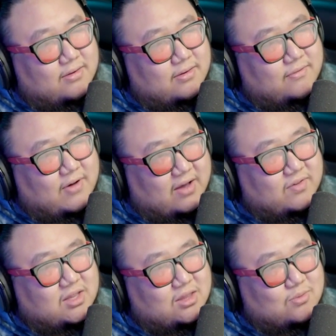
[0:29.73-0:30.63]

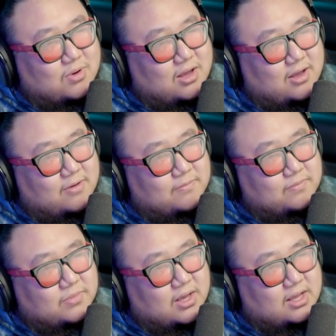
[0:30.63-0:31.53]
5:53
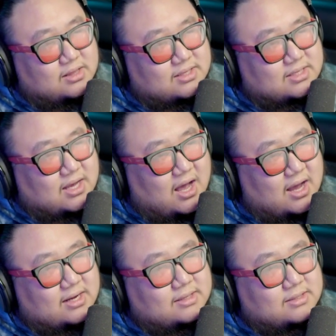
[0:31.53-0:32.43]
in the
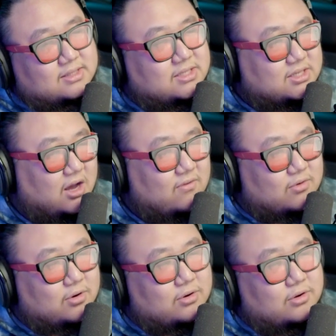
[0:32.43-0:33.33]
sky
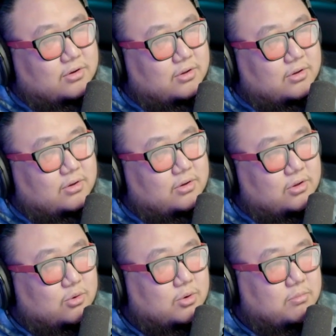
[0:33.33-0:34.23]
discovered
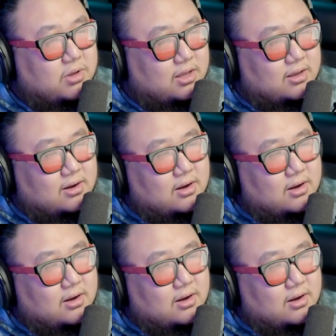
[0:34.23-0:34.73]
you and me.